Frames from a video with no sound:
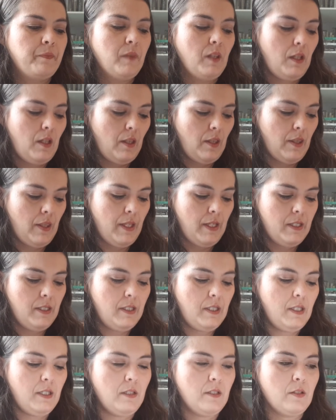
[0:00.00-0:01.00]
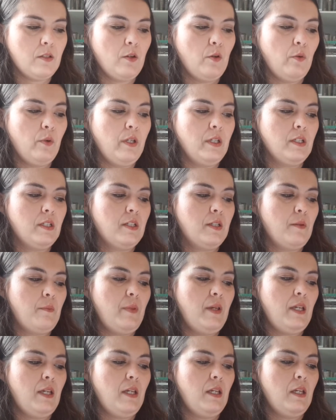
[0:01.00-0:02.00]
this is going to
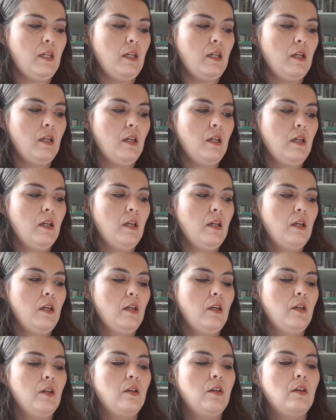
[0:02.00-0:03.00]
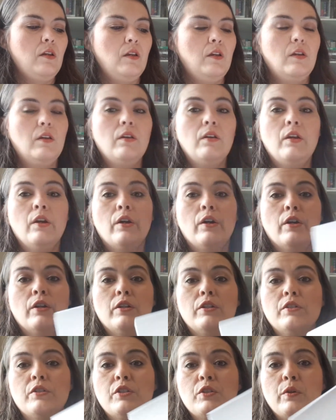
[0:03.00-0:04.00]
be
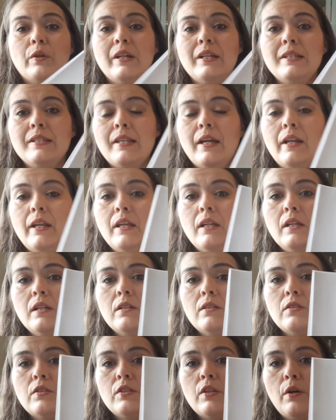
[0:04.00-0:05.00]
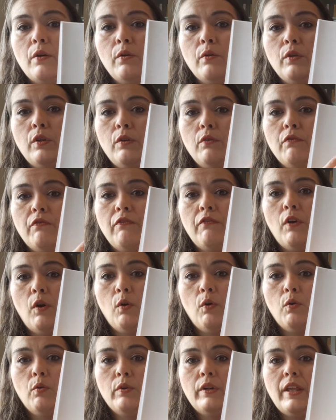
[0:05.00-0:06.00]
your story setting. So you
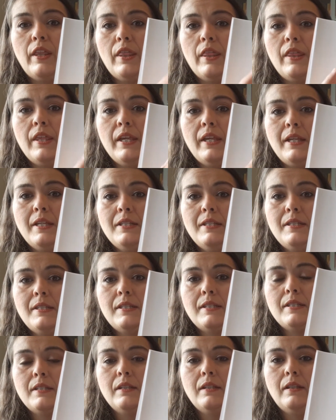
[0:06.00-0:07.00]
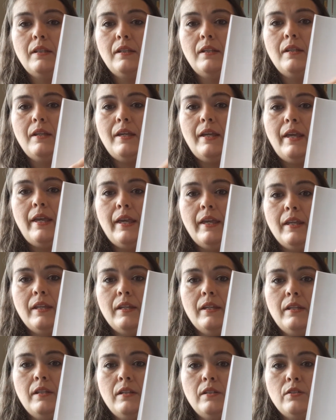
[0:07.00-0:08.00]
fold these
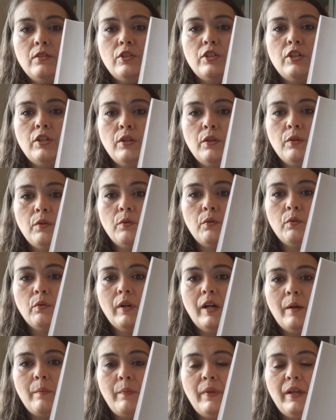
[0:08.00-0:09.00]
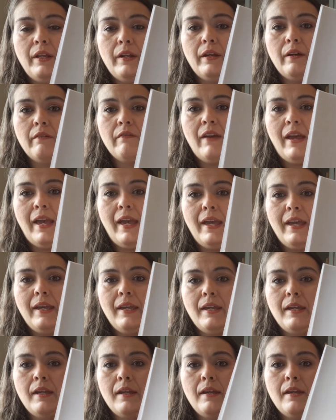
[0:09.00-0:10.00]
into a bit of a,